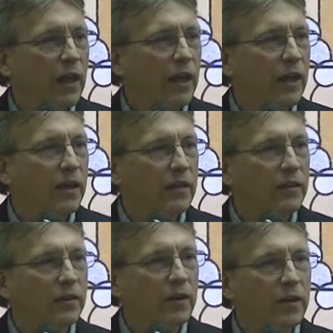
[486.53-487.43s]

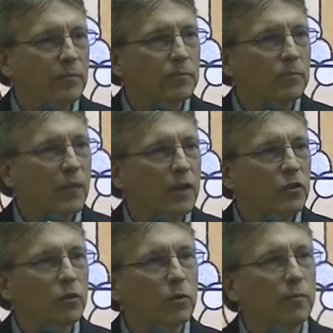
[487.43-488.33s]
And
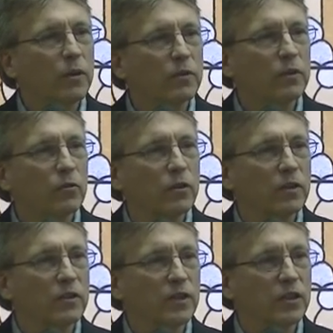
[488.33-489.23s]
so we built an
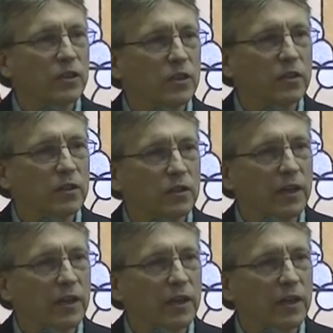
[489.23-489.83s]
organization.